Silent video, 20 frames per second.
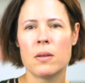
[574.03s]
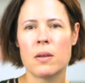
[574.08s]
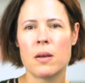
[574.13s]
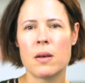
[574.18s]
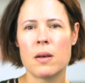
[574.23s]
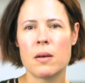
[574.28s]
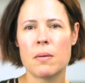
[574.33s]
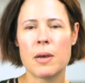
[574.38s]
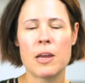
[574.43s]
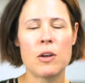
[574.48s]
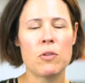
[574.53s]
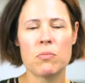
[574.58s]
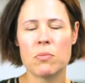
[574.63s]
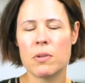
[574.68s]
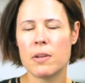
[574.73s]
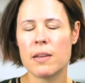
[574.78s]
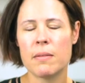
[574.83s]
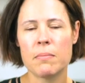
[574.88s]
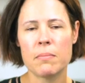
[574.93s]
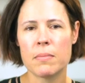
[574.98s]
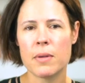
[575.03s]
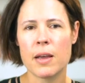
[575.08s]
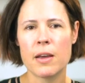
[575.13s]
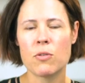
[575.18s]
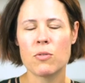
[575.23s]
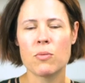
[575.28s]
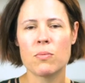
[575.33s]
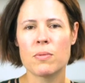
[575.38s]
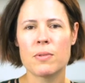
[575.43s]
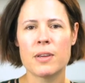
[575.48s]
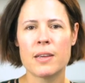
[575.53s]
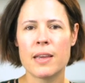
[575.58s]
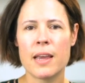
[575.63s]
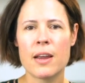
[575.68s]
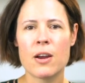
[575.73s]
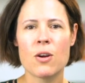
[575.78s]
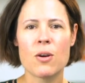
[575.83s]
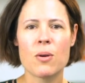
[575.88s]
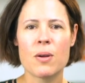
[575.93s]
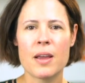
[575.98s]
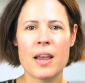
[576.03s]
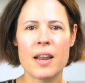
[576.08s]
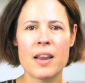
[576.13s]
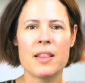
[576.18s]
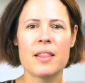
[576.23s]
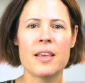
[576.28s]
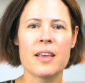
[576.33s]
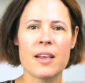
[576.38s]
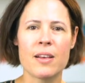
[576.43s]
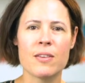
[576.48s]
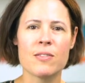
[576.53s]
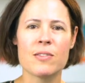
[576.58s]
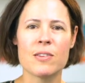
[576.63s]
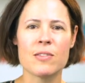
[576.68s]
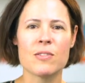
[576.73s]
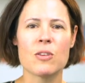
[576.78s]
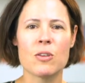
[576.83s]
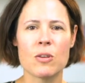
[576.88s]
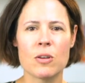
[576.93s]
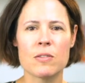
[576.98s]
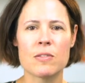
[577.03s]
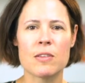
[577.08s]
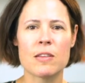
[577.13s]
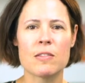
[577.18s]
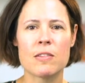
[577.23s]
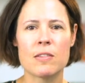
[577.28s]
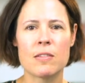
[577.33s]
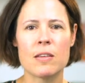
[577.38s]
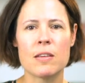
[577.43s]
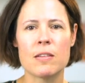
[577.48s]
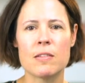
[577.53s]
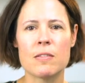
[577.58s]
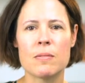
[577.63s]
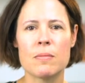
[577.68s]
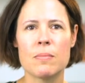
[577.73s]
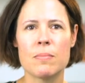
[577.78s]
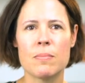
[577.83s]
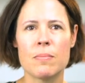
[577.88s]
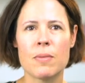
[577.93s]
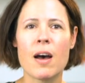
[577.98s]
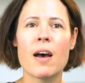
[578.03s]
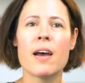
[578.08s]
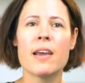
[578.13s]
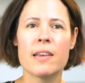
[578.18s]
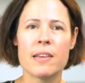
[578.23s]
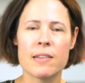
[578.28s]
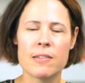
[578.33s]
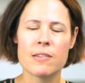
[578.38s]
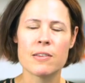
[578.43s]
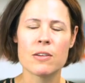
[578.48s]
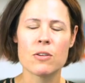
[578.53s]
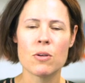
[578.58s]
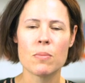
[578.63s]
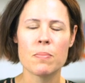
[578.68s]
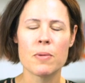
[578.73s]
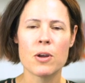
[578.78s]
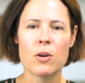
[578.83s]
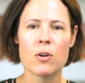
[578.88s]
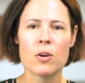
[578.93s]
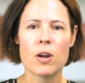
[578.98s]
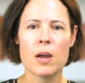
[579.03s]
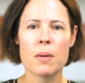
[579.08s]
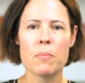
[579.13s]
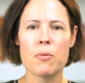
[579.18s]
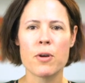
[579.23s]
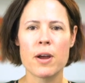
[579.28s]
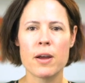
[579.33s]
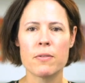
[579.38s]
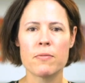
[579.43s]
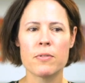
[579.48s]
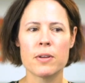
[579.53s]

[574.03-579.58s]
I don't care anything else as long as it's I consider it better and I'm proud